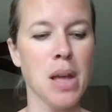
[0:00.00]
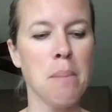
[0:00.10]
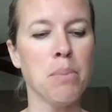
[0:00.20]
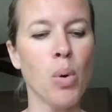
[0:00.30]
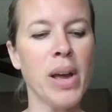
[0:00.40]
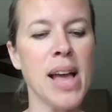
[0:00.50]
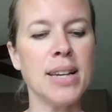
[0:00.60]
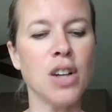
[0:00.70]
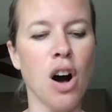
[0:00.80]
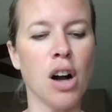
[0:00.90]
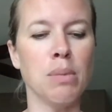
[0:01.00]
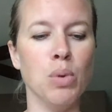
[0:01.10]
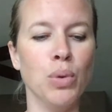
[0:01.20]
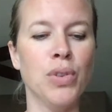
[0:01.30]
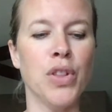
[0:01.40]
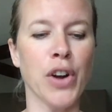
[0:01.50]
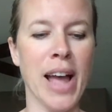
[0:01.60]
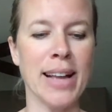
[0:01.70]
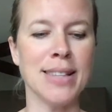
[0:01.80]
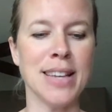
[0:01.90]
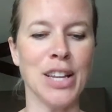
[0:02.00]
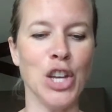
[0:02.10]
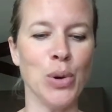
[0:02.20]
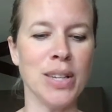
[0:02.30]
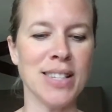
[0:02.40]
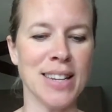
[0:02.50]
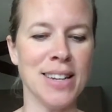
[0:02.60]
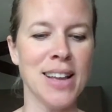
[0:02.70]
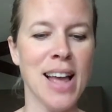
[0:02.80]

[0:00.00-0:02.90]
Boy and dog moved their heads in unison